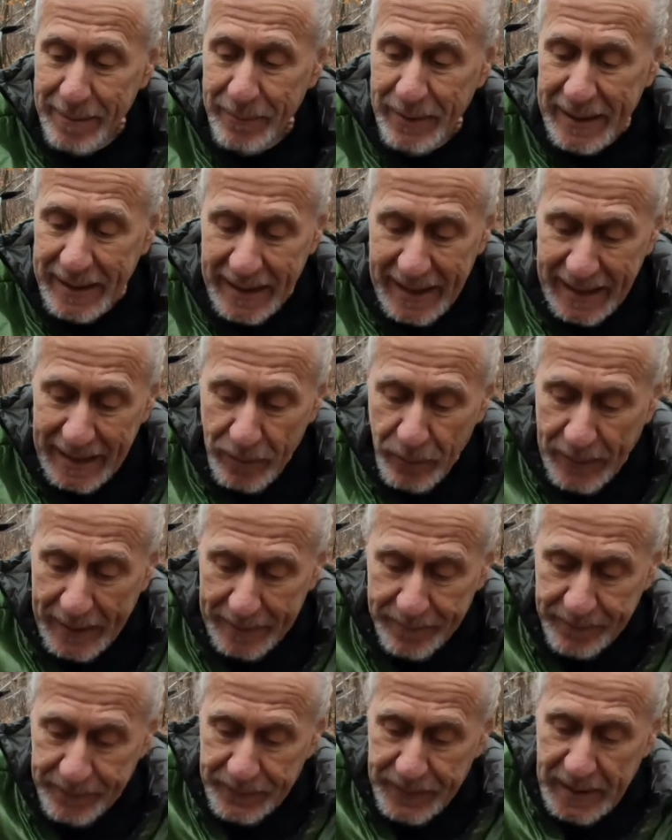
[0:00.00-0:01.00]
But
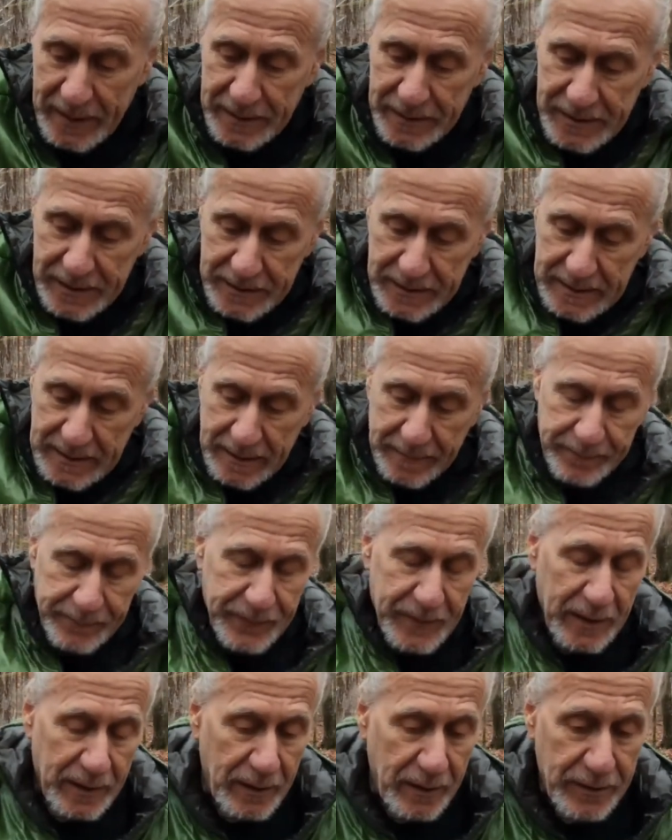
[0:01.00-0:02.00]
anyway, just
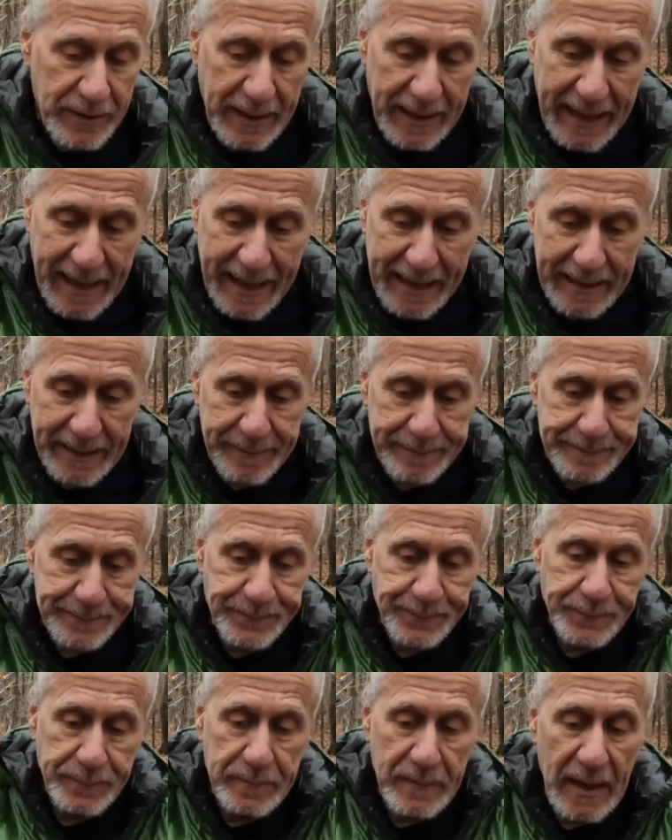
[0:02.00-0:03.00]
looking at it,
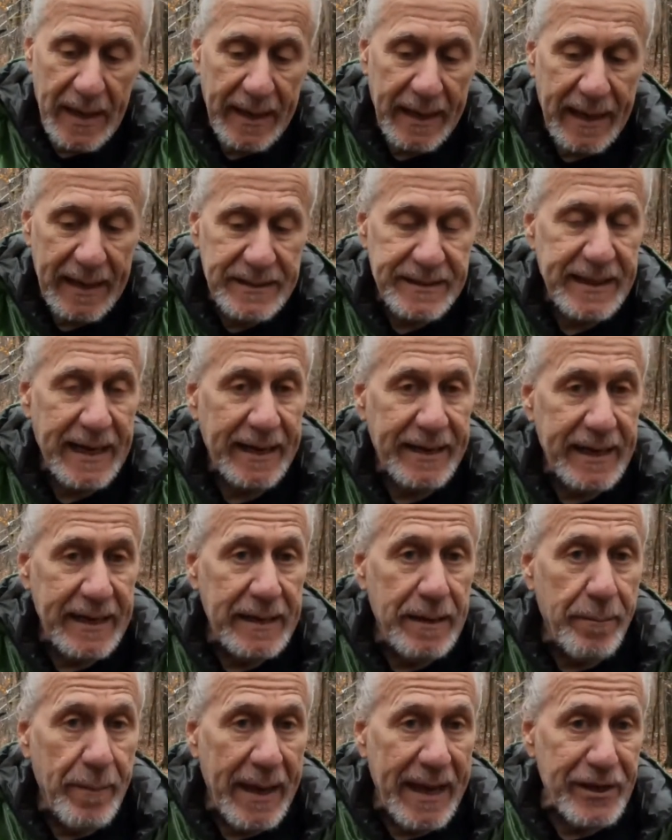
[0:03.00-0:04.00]
and like I said, I
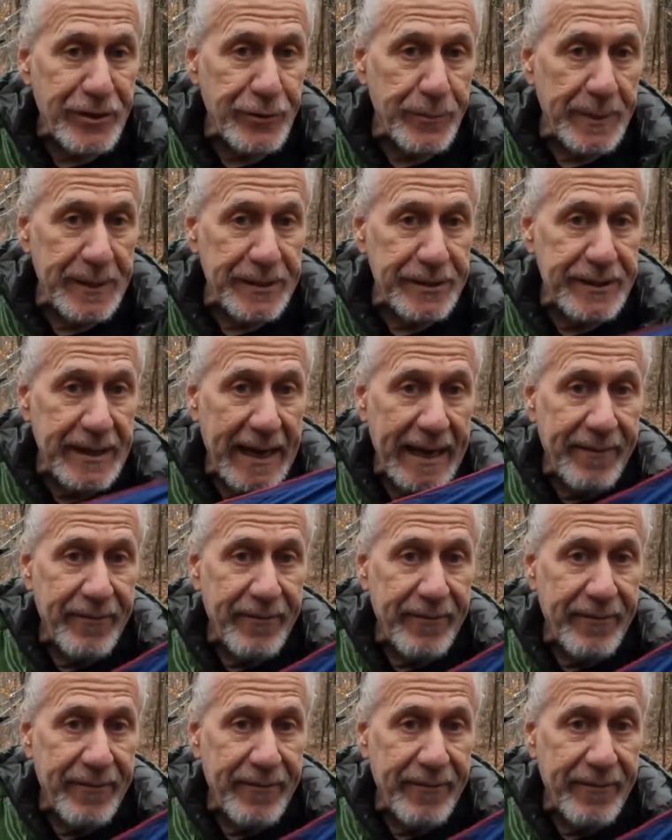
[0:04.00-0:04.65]
did the measurements and